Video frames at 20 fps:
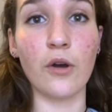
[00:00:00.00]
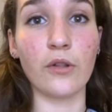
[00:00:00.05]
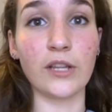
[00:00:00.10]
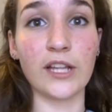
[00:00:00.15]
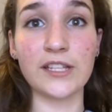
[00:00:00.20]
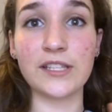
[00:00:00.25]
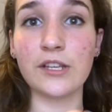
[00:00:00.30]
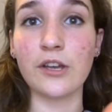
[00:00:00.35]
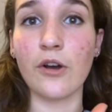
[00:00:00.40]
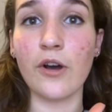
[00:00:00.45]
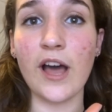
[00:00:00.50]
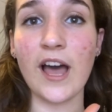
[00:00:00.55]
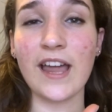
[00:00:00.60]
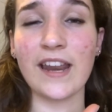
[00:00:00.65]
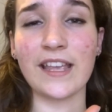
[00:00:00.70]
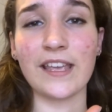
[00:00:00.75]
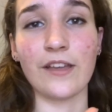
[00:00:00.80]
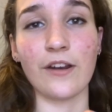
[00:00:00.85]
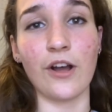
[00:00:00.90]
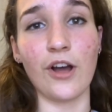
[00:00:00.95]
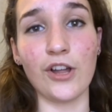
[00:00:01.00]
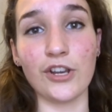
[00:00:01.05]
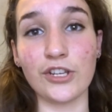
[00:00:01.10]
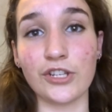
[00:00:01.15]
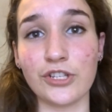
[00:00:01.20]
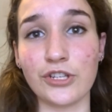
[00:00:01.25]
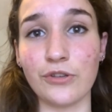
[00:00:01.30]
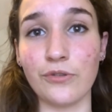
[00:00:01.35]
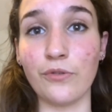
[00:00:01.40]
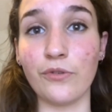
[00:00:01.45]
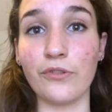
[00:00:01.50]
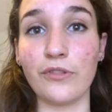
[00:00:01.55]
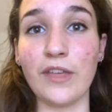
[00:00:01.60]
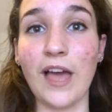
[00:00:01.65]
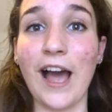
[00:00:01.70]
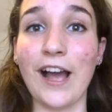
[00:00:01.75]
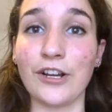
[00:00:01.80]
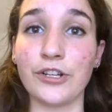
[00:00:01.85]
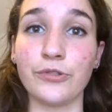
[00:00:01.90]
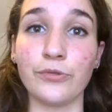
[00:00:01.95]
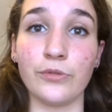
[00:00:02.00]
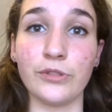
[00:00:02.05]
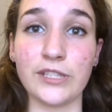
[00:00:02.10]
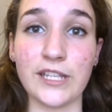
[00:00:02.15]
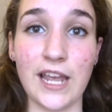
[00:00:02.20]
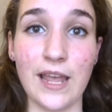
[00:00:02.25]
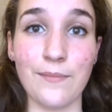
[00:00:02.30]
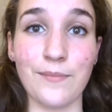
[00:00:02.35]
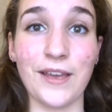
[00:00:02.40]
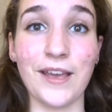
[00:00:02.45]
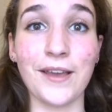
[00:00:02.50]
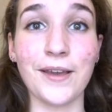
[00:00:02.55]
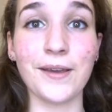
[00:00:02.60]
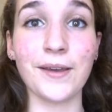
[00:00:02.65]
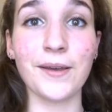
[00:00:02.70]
Let's go ahead and get on to the actual taming.